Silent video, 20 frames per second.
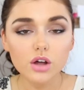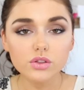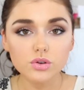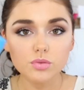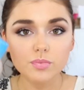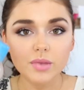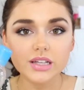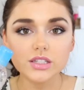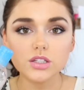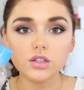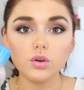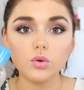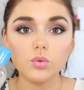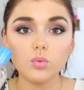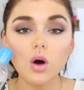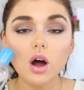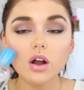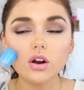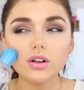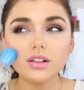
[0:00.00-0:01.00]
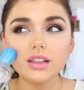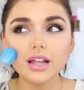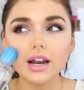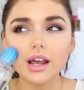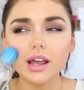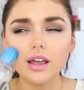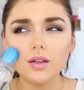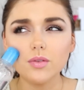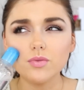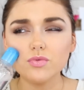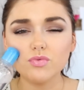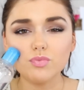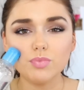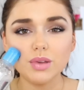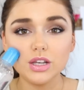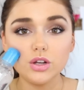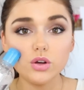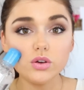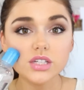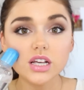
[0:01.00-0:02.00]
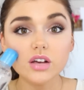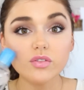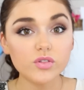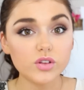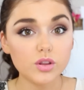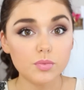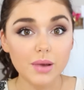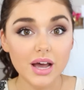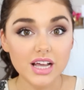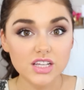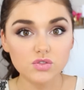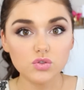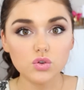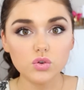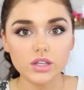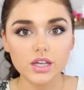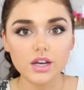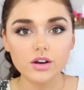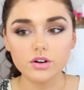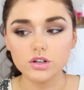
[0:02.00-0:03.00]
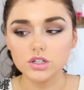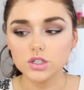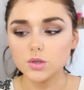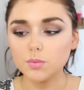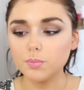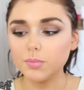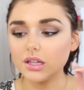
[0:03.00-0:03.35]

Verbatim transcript: other micellar water that I've been using for the past few years,